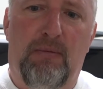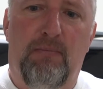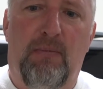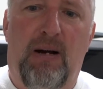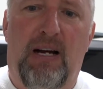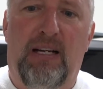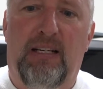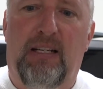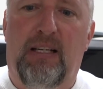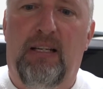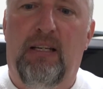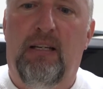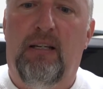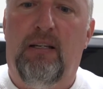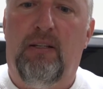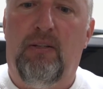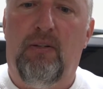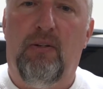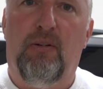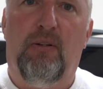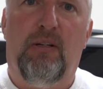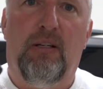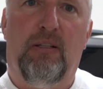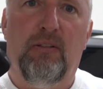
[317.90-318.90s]
money.
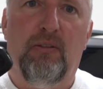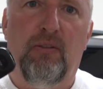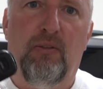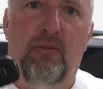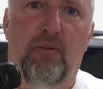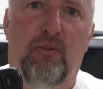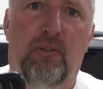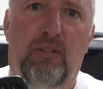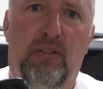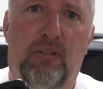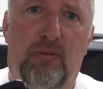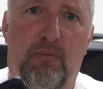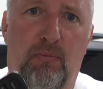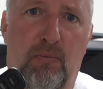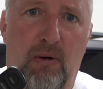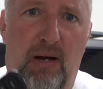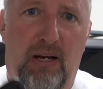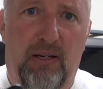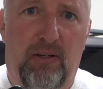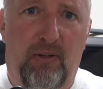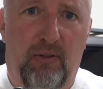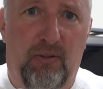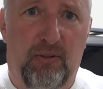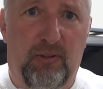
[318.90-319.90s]
You can do it
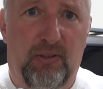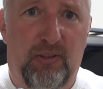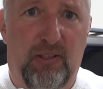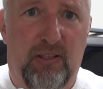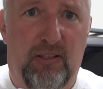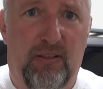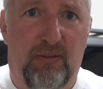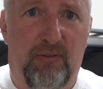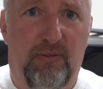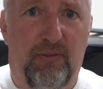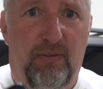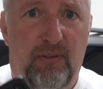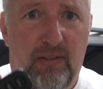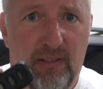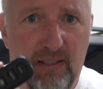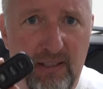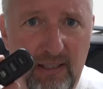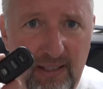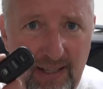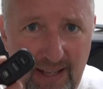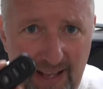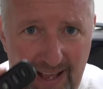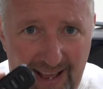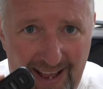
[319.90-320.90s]
by yourself.
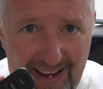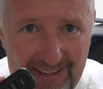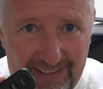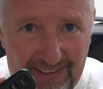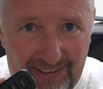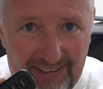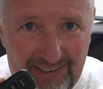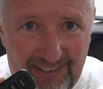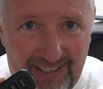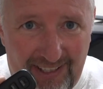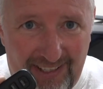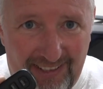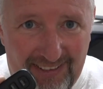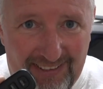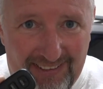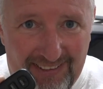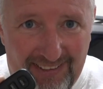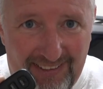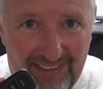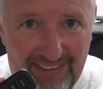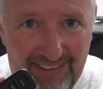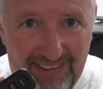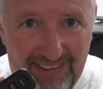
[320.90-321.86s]
Excellent.